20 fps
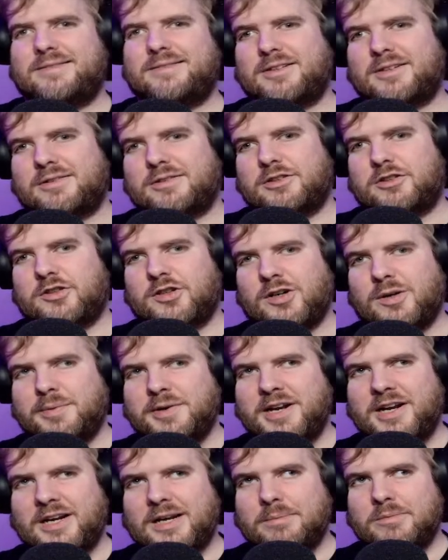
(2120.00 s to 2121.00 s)
We're
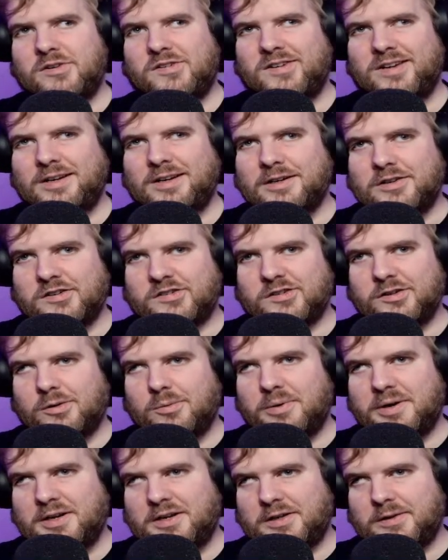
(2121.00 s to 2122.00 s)
terminating the machine. There's no
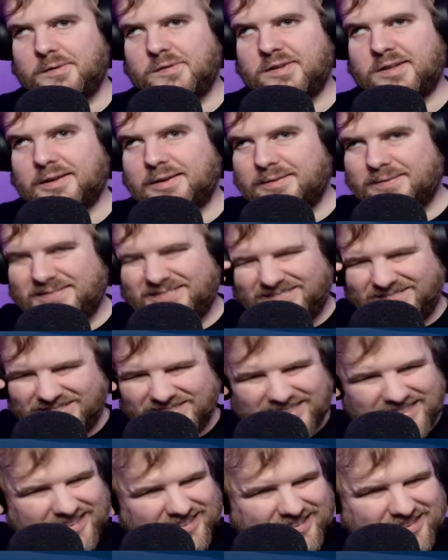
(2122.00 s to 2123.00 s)
way to use it.
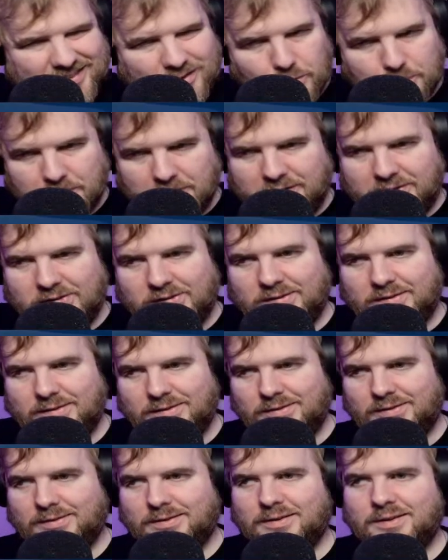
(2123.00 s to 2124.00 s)
There's no point.
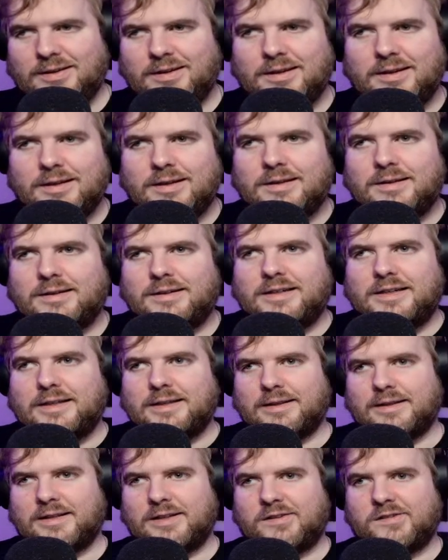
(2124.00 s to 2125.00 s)
All right,
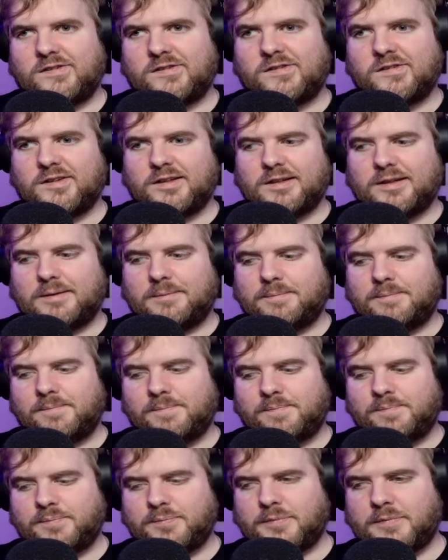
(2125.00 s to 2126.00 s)
let's
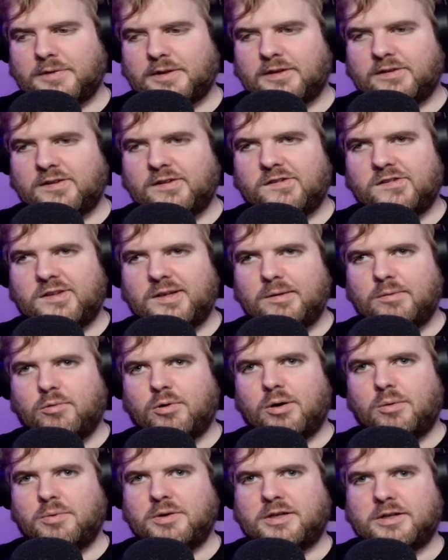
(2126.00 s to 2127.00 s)
at least see
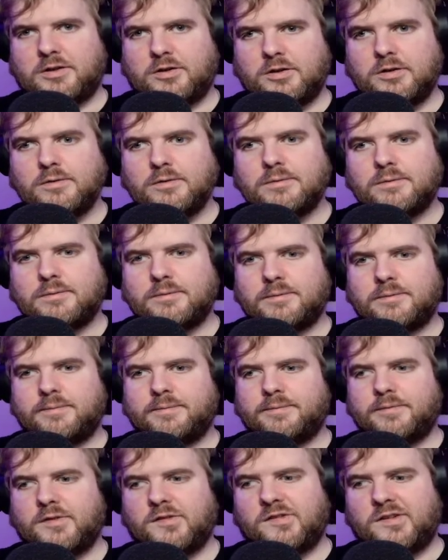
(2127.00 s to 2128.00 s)
what we can do.
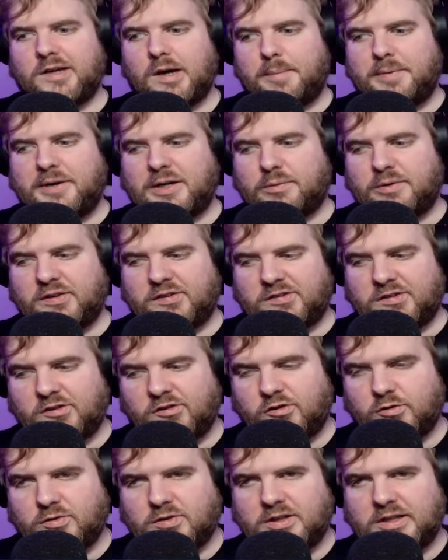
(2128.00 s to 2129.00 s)
See how many
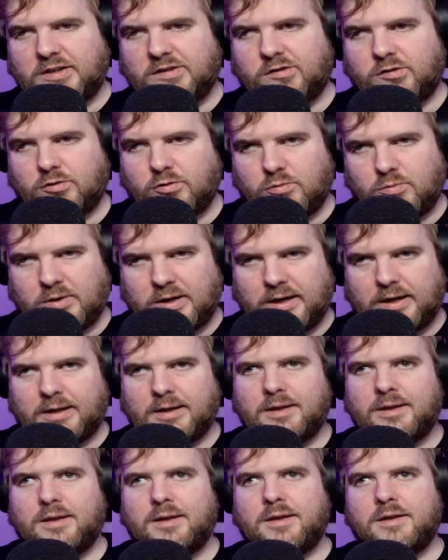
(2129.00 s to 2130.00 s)
questions you'd need to
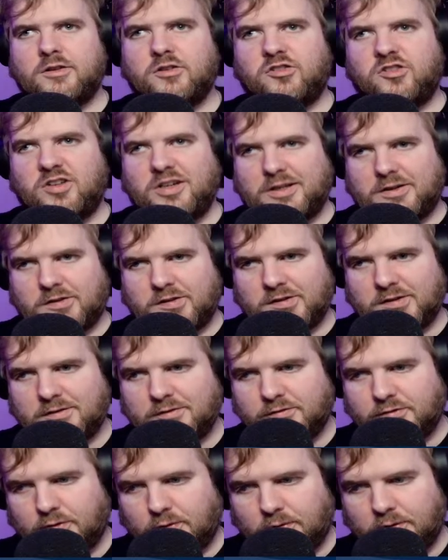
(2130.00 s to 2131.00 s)
cheat
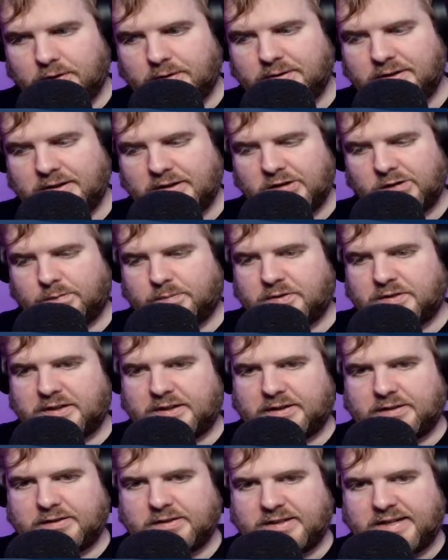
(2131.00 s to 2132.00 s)
for in this
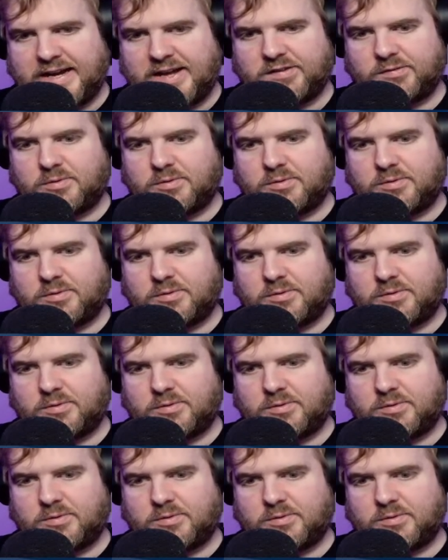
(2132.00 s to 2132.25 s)
particular task.